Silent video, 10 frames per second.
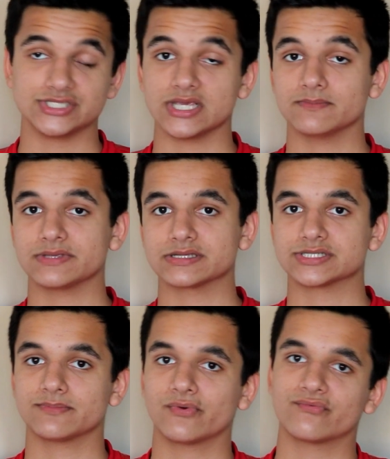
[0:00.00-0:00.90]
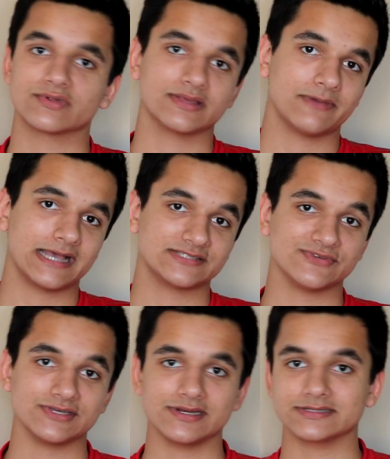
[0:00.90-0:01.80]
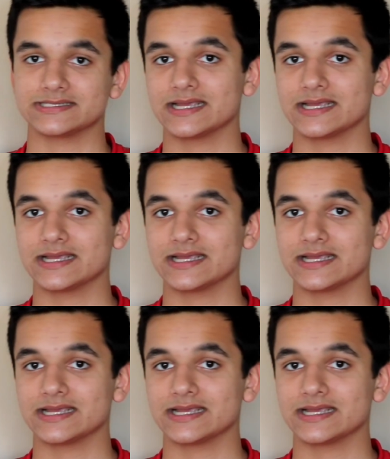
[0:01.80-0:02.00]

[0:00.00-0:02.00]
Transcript: Championship over the past few years,